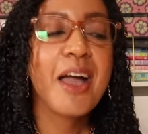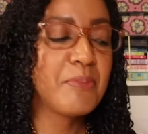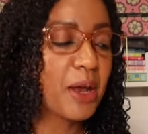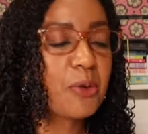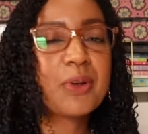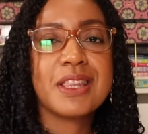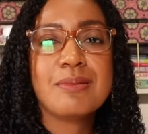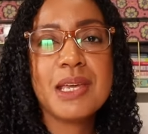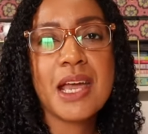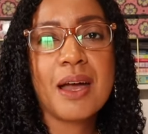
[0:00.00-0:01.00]
bear with
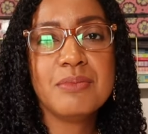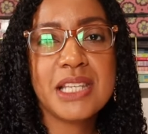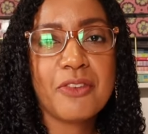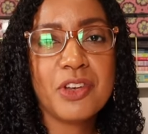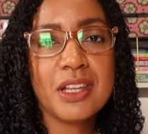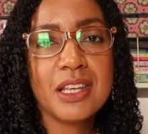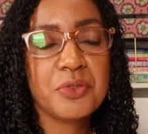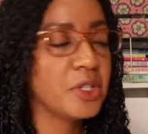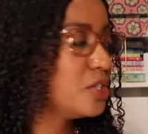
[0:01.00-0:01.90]
me. I'm definitely going